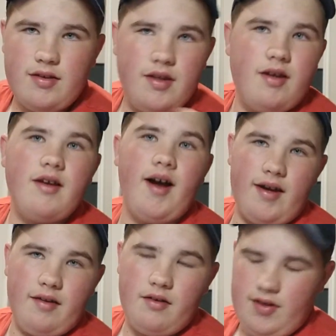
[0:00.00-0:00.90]
didn't cut
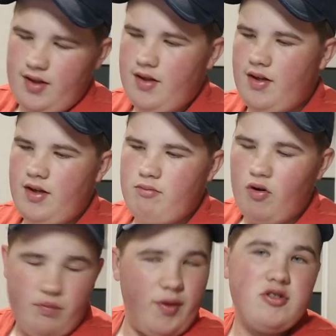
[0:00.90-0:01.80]
it.
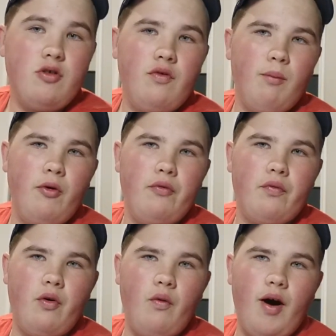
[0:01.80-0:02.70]
But for my score for
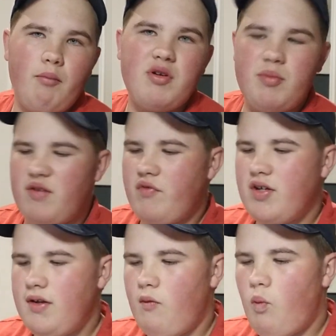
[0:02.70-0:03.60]
Moonfall, I'm going to be giving
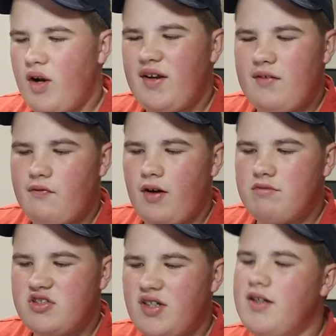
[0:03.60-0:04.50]
it a one out of five
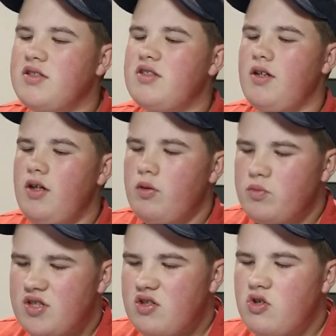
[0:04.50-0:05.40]
stars.
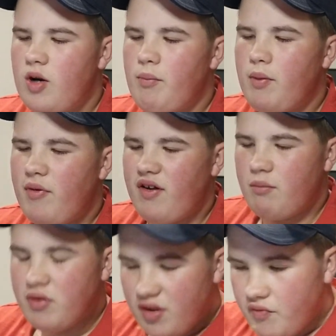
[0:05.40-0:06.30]
Percentage, I'm going to
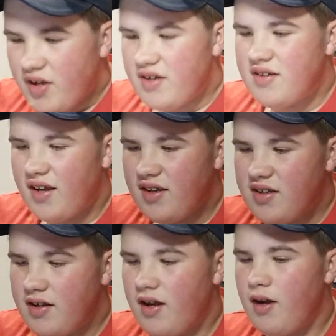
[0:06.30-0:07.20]
be giving it a ten
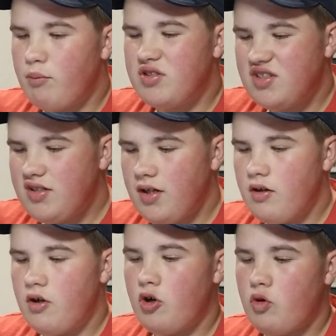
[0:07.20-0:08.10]
percent.
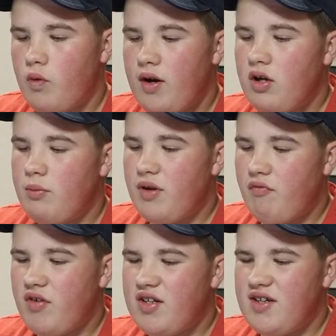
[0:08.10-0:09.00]
Rating, I'm going to be
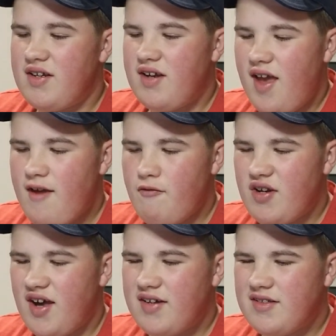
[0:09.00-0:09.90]
giving it an F
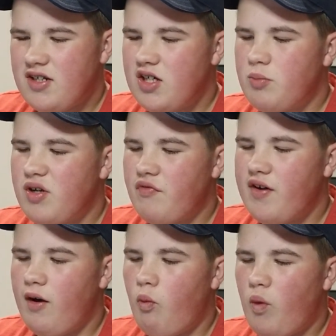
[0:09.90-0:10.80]
out of ten. I'm going to be giving
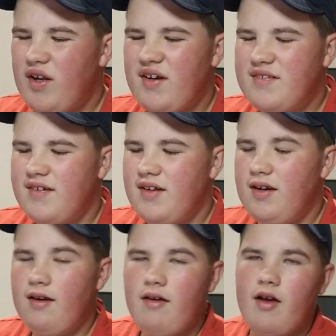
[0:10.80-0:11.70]
it a one out of ten.
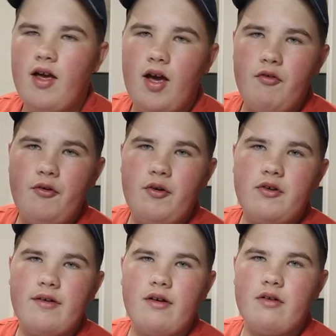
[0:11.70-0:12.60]
If you're
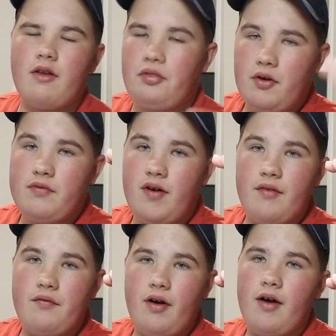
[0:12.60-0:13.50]
wondering, I got the three five
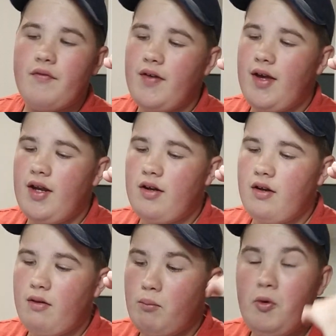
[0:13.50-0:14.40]
five and
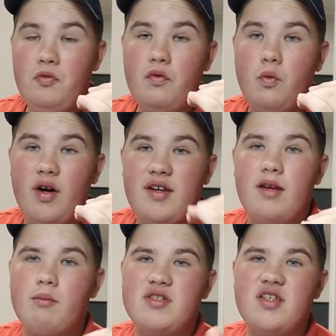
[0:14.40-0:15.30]
Moonfall a
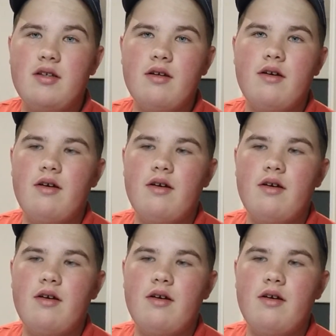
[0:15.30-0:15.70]
ten percent.